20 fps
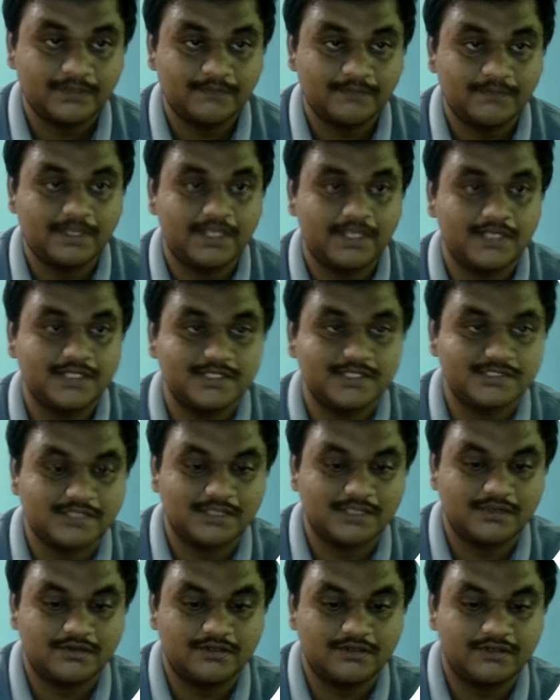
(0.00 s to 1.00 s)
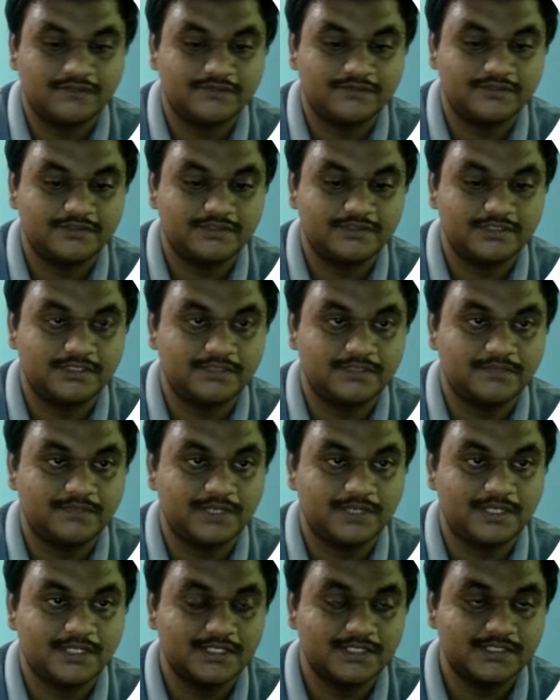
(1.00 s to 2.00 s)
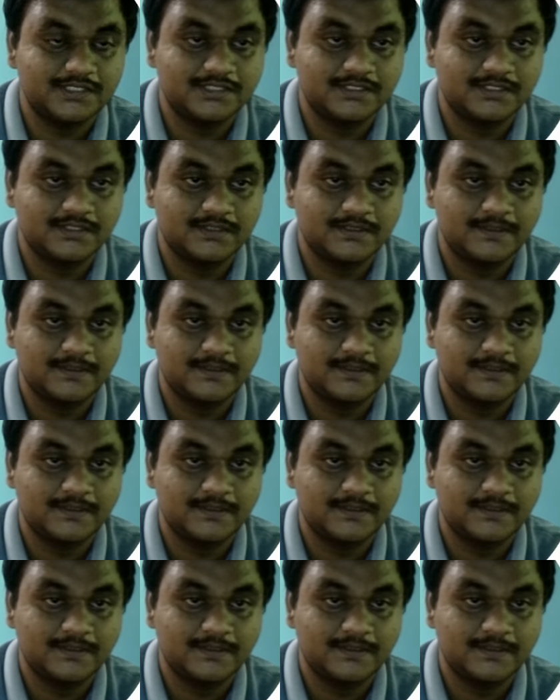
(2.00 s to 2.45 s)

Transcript: minus icon. If you see minus,